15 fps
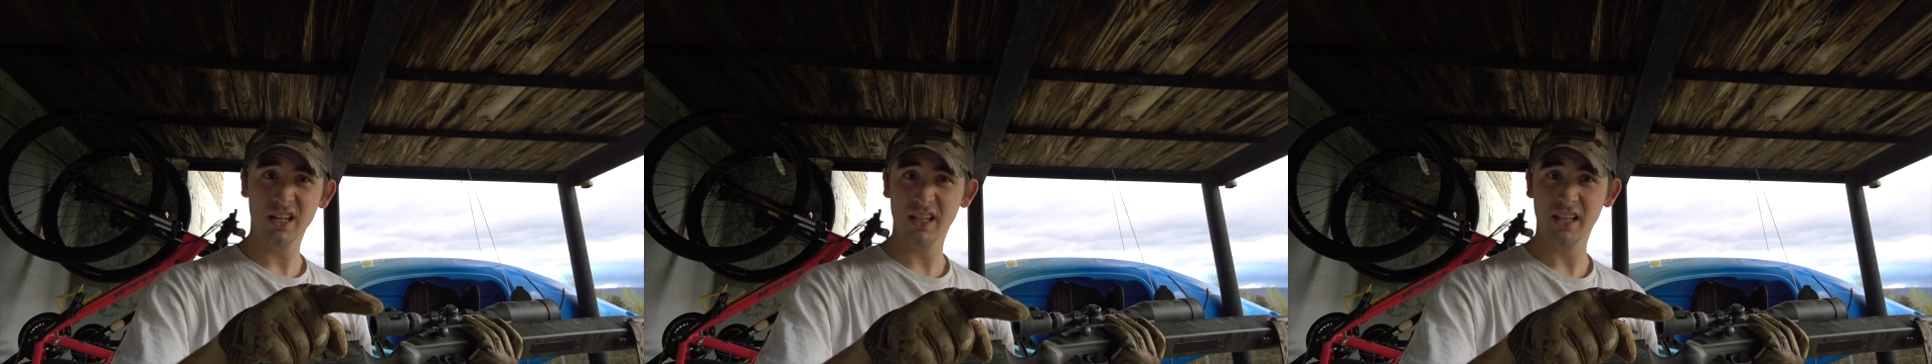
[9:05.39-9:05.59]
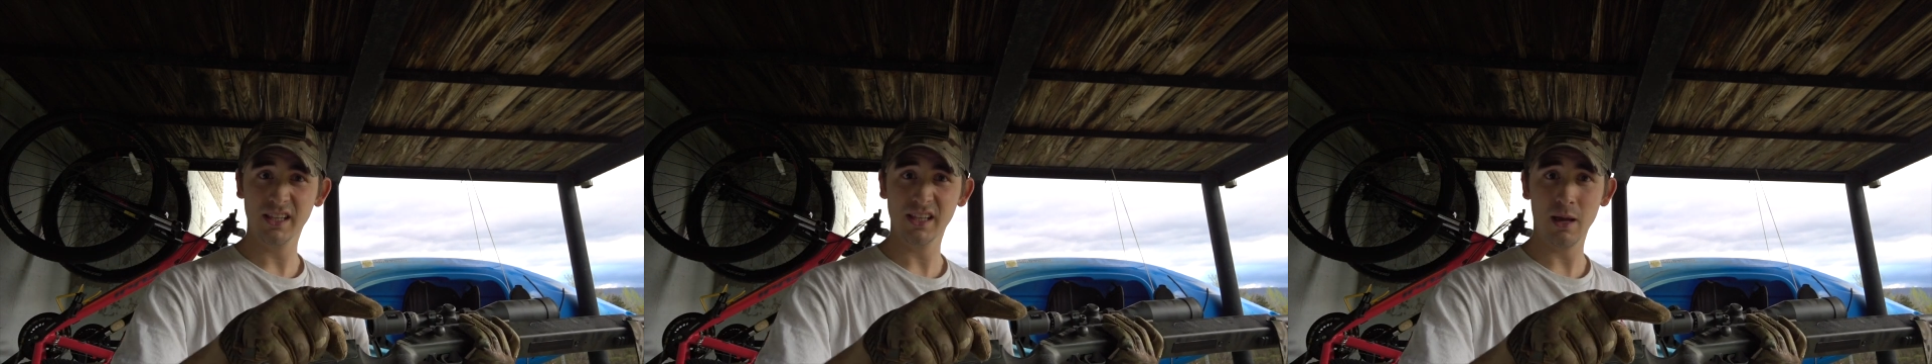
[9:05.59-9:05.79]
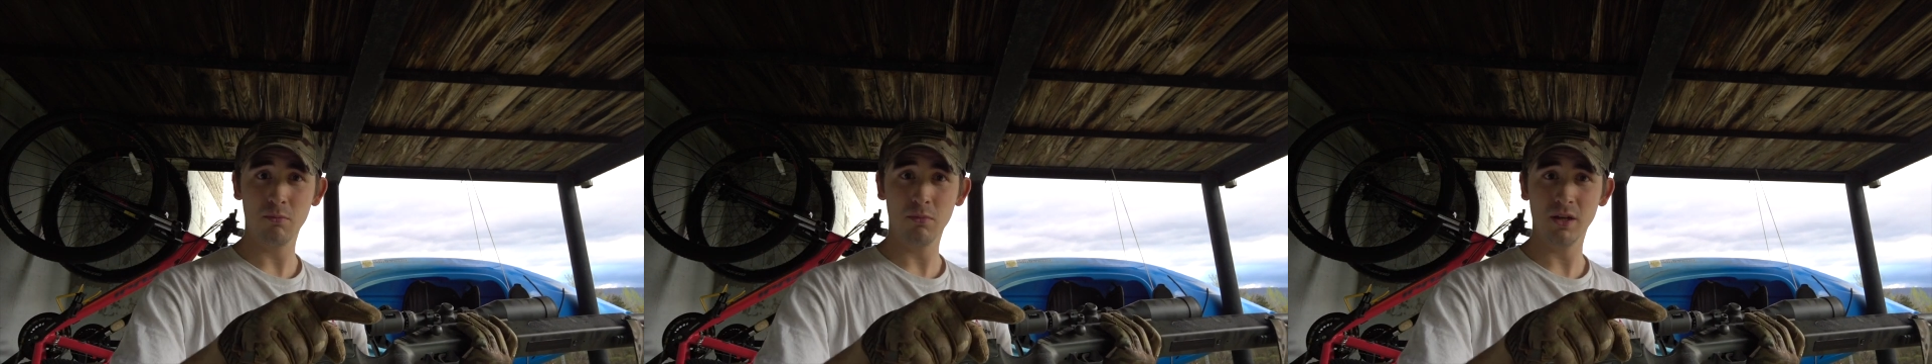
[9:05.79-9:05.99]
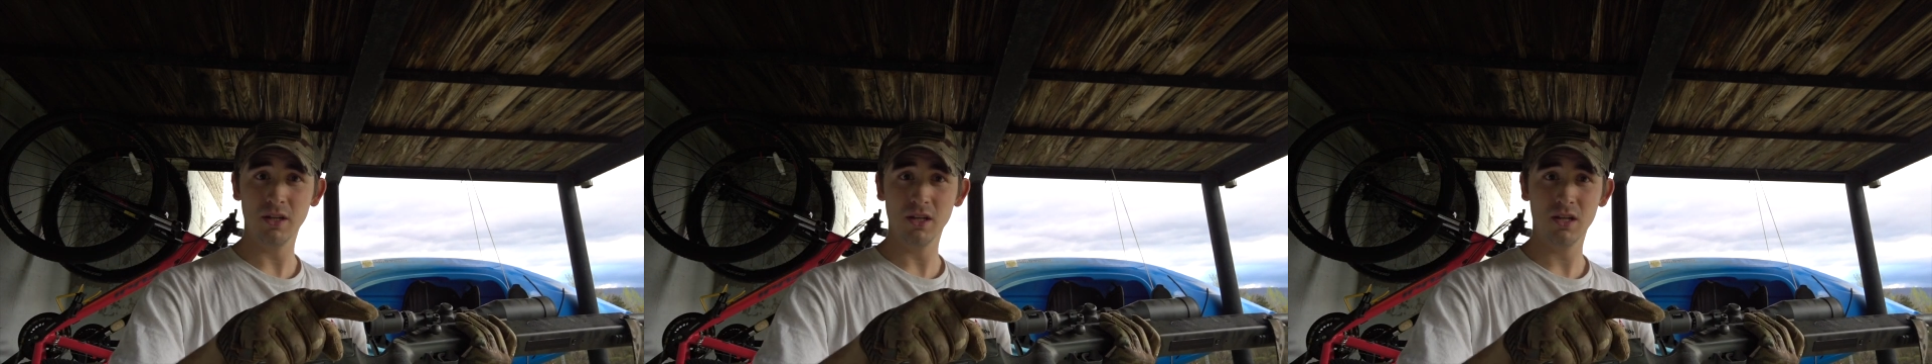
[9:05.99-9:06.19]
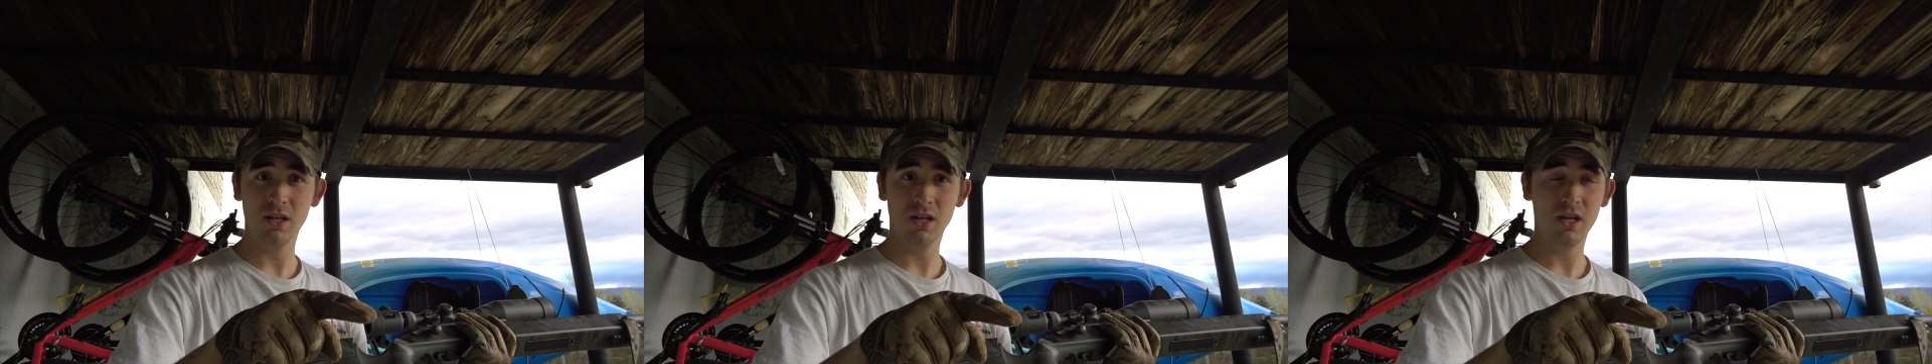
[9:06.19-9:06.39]
Click that
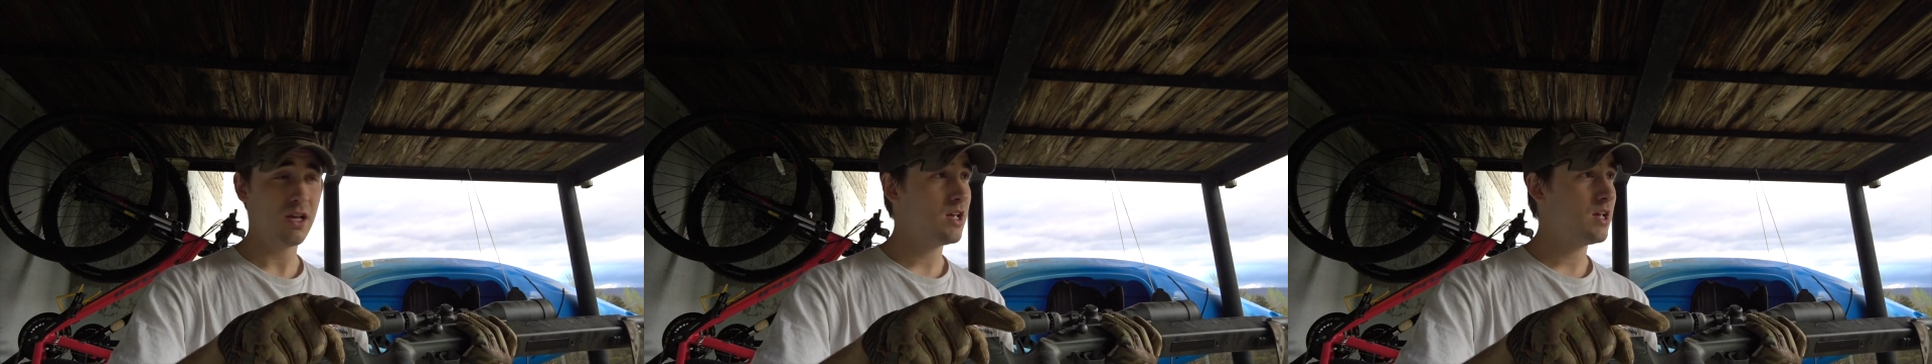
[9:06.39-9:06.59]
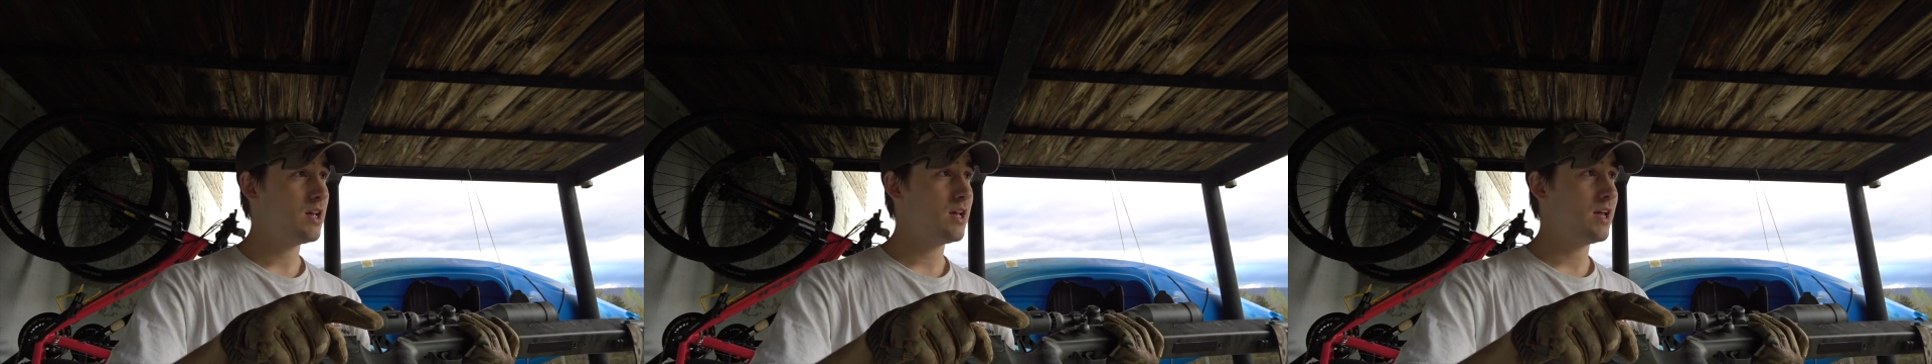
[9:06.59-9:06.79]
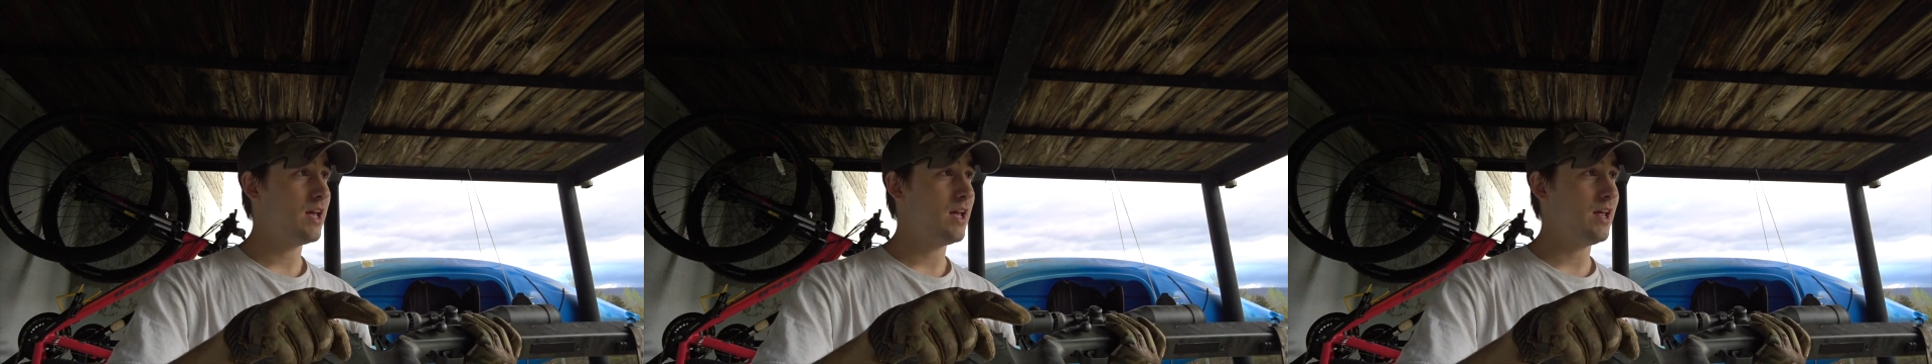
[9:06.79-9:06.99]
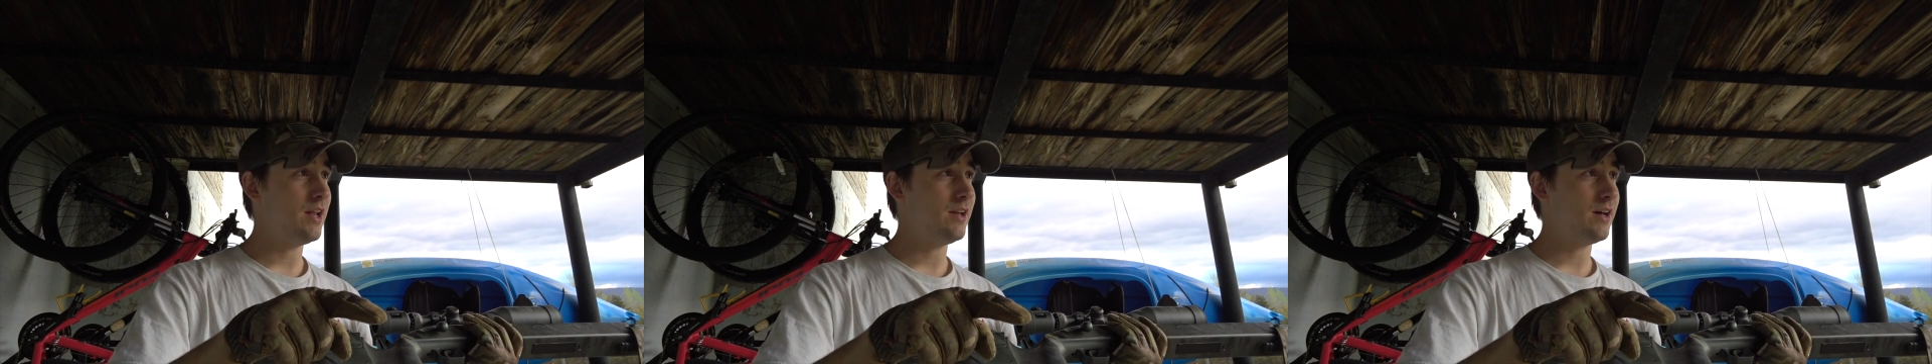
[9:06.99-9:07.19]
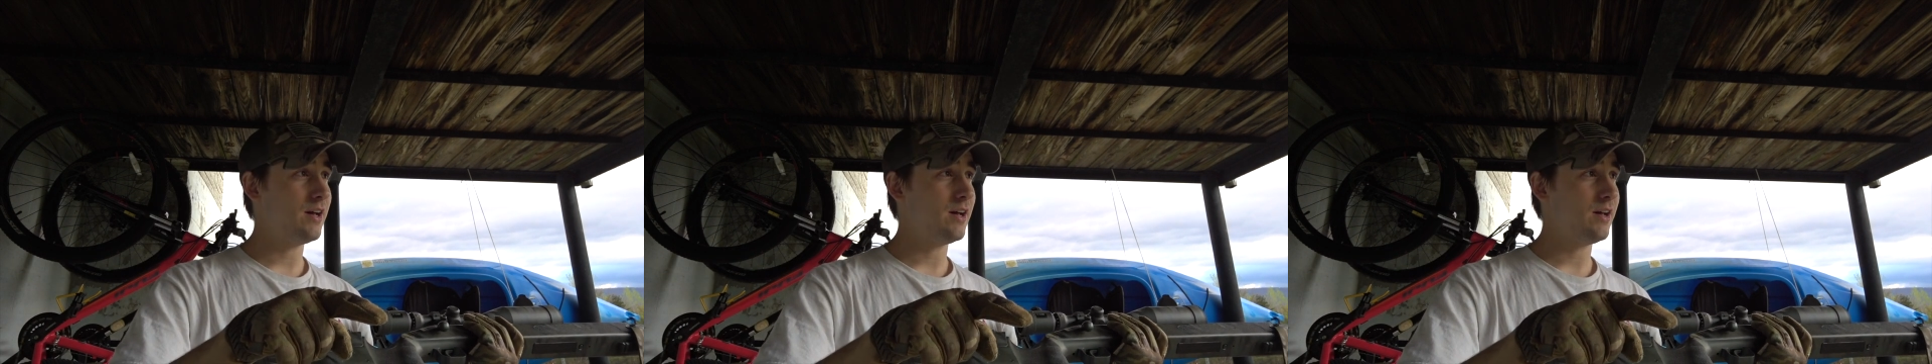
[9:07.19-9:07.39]
button.
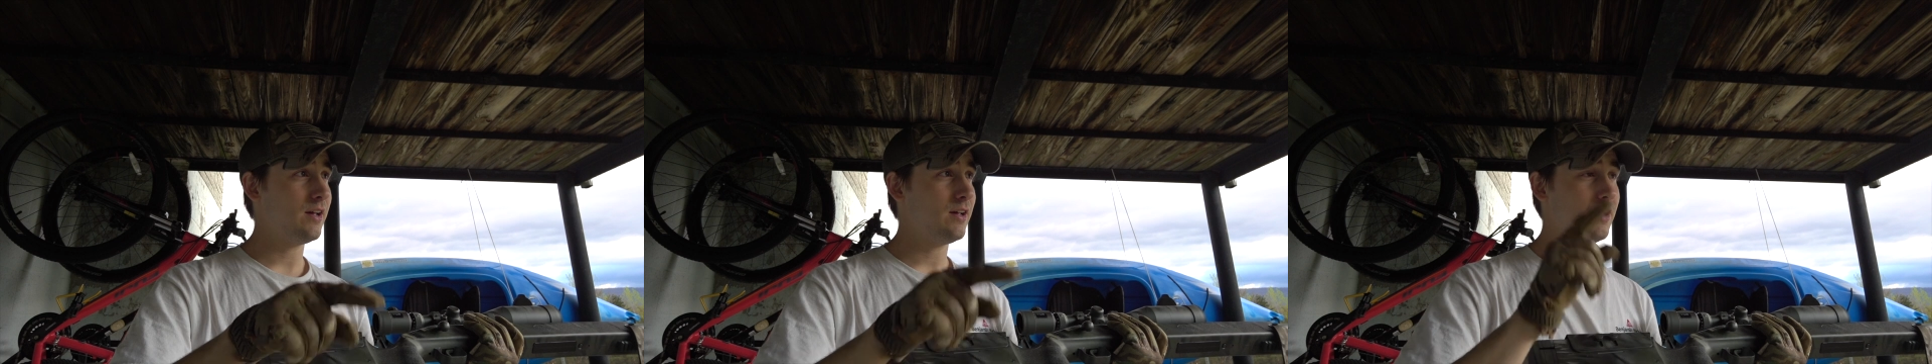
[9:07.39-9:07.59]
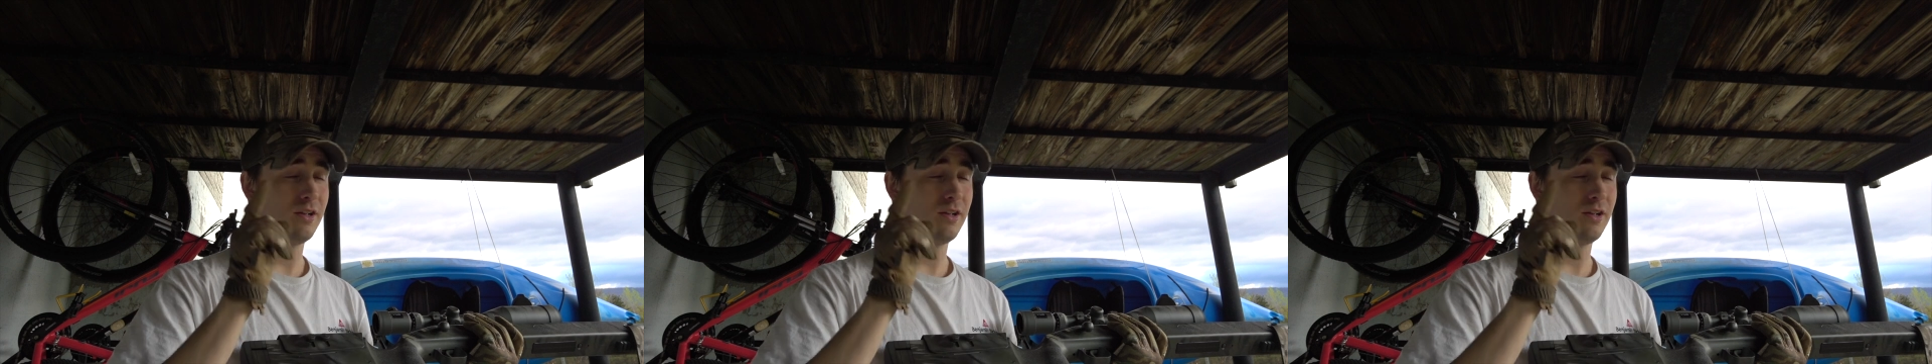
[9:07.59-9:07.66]
And